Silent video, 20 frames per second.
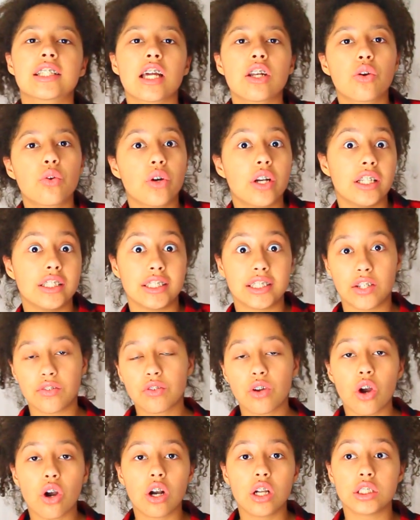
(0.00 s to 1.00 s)
category is gift
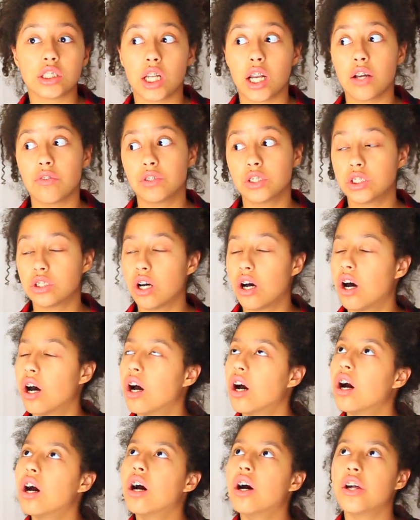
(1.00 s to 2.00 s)
cards, and I have a
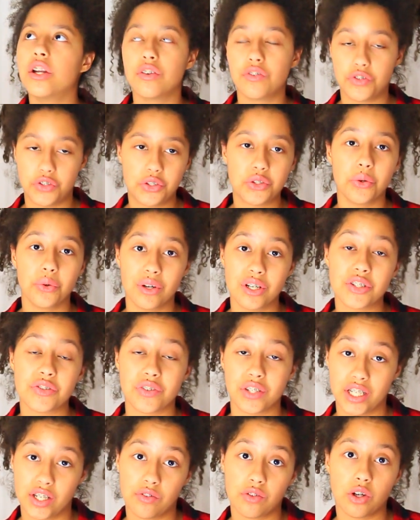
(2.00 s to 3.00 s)
ton of stores
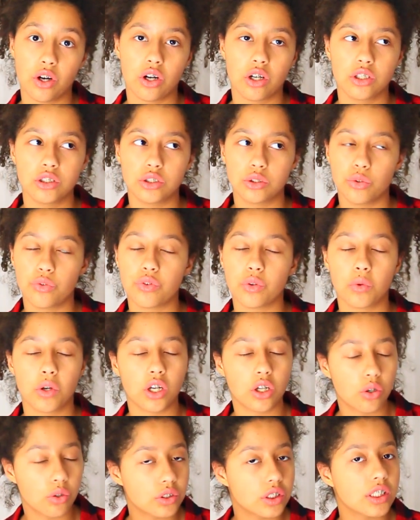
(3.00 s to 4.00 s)
for gift cards, so if you want
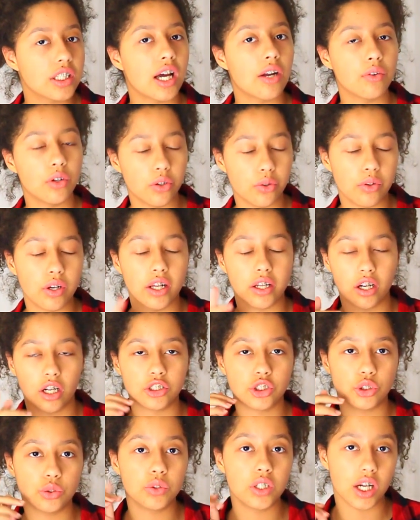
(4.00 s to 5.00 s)
to go to that route, I
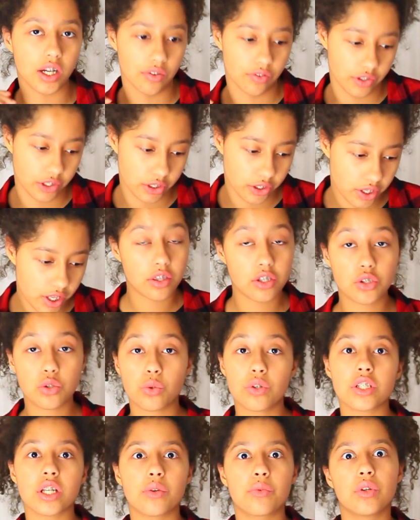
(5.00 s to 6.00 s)
got you covered. The
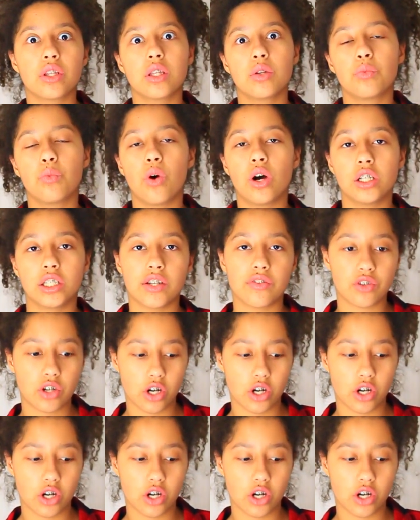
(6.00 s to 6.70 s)
stores I really want gift